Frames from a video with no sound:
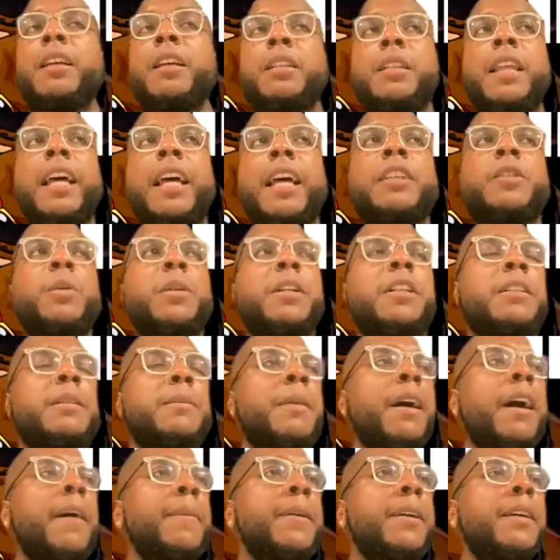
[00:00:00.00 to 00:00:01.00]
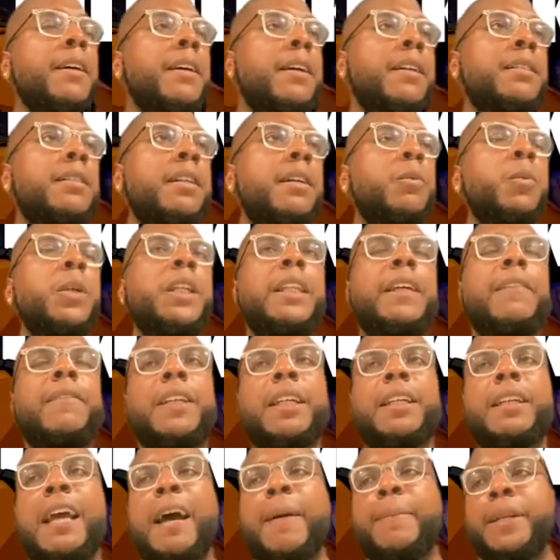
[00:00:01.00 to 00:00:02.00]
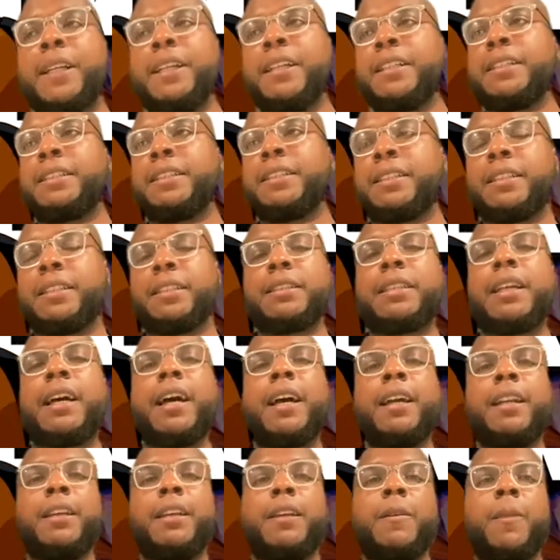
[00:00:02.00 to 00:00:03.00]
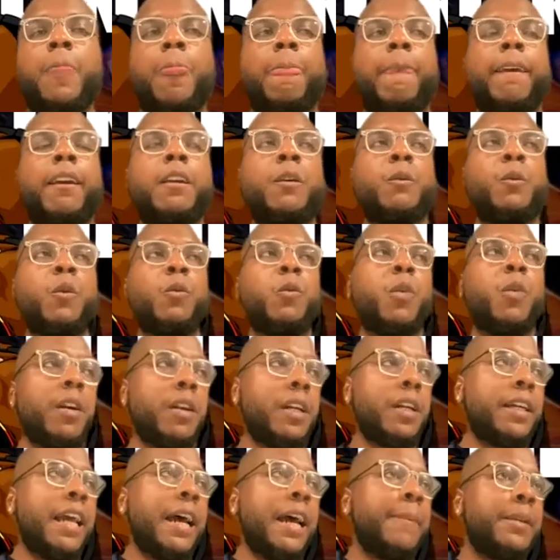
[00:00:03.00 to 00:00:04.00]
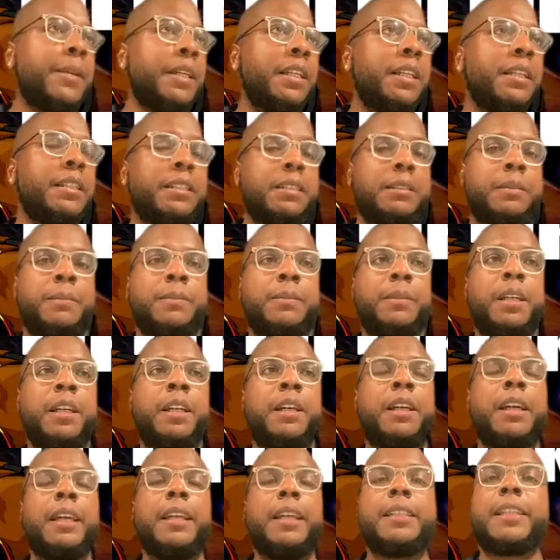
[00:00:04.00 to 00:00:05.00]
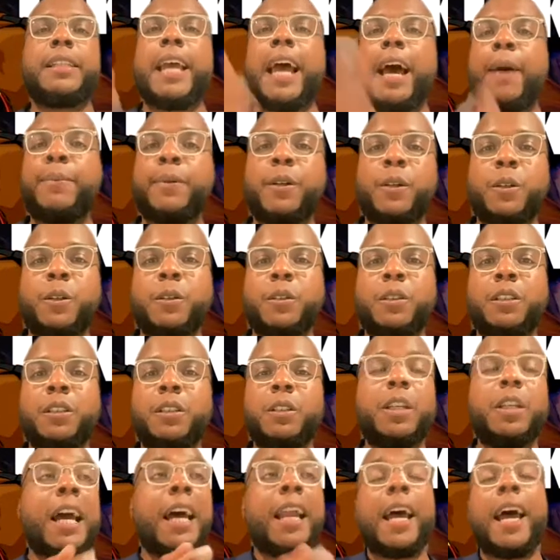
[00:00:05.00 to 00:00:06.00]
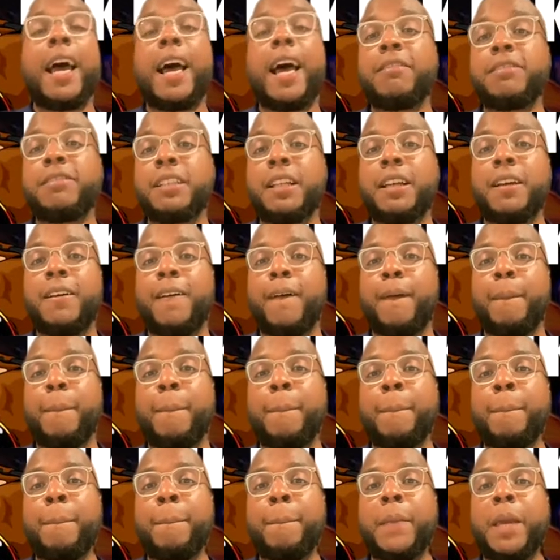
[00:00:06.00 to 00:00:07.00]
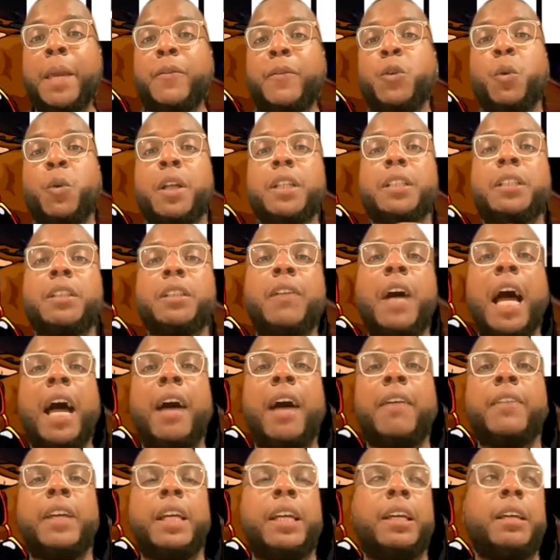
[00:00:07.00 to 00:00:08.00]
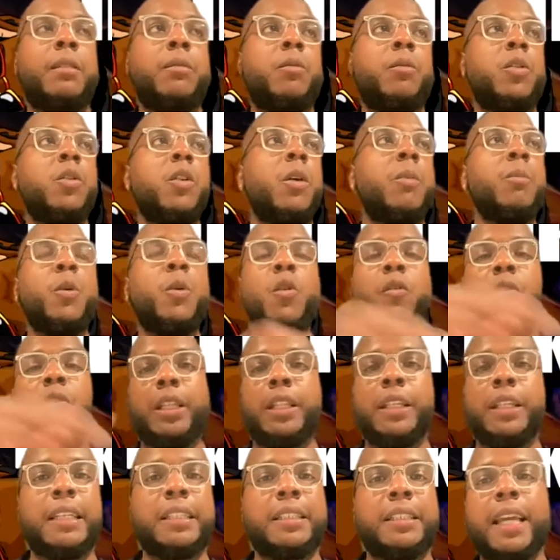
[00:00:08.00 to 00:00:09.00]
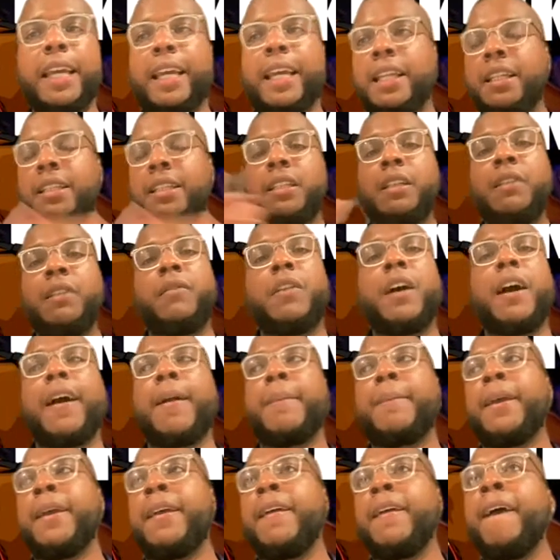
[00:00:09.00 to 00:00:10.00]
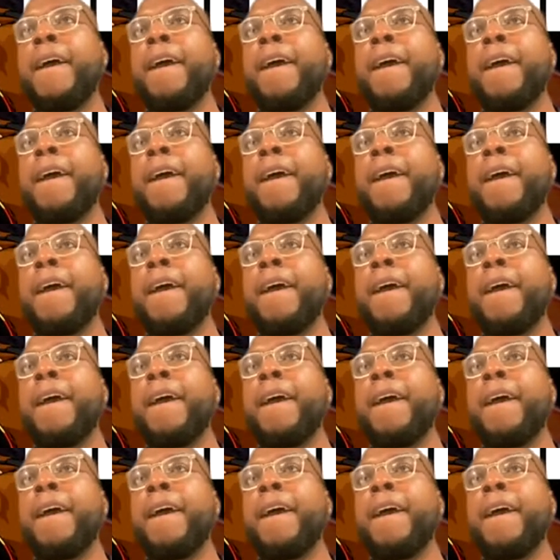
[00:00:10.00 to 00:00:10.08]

that's what it's about, because we live in a capitalistic society, and the root word of capitalism is capital. You got to have some. If you want to survive and, moving and shaking this environment,